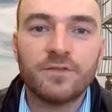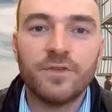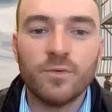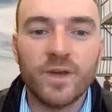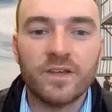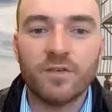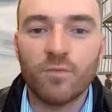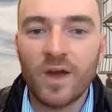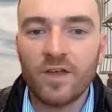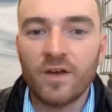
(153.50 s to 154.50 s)
The next few weeks
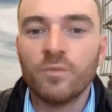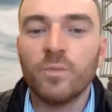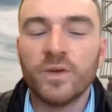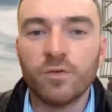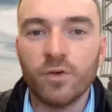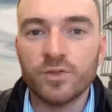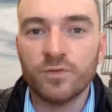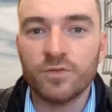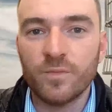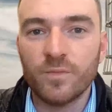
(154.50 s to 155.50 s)
of weather will be
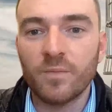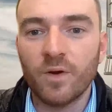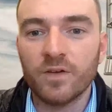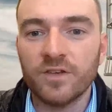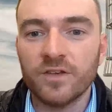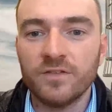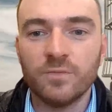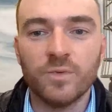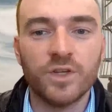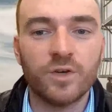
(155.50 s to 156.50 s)
crucial for barley
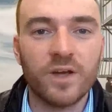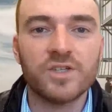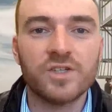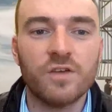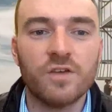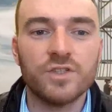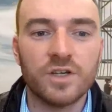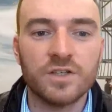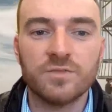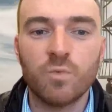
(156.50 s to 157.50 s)
prices, with the question over
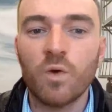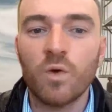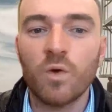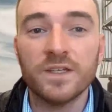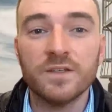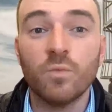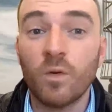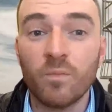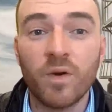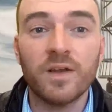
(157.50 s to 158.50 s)
just
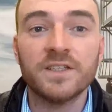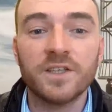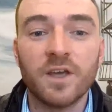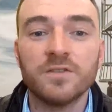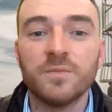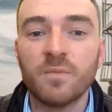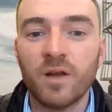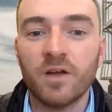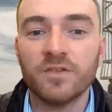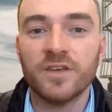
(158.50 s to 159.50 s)
what barley is going to be
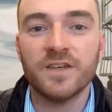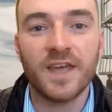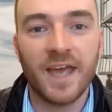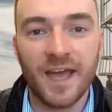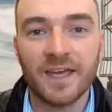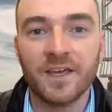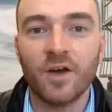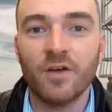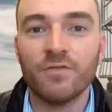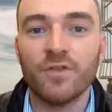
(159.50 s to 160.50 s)
planted
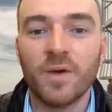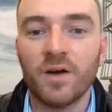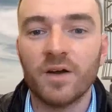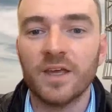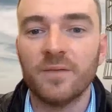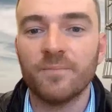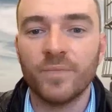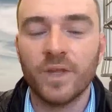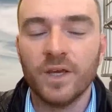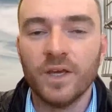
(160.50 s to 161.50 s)
hanging over the market.
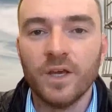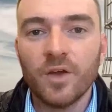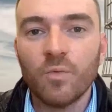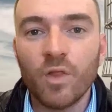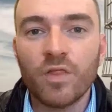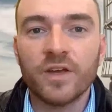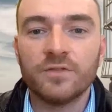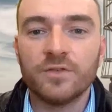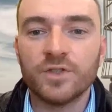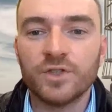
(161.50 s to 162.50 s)
One
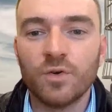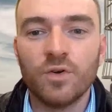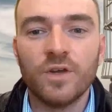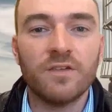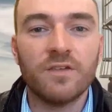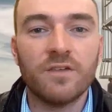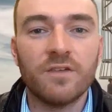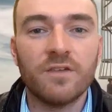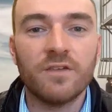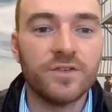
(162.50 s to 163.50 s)
thing is for sure, if
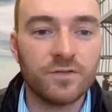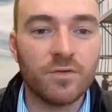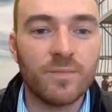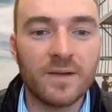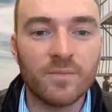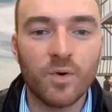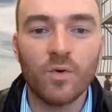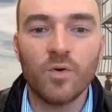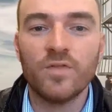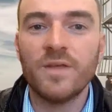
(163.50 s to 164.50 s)
the weather does remain
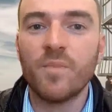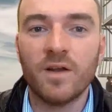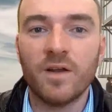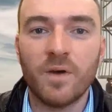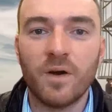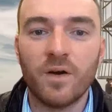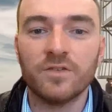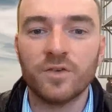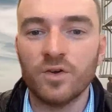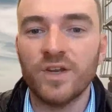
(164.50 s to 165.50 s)
poor, then barley
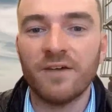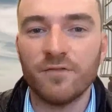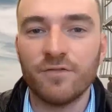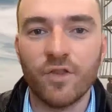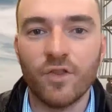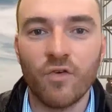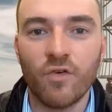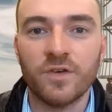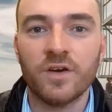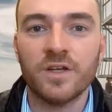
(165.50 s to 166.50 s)
markets could have further
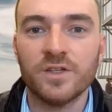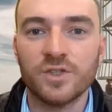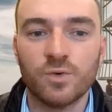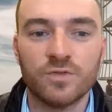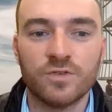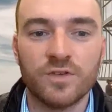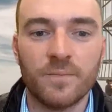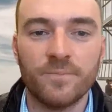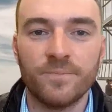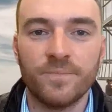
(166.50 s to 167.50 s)
upside in the short
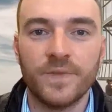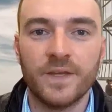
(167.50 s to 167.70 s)
term.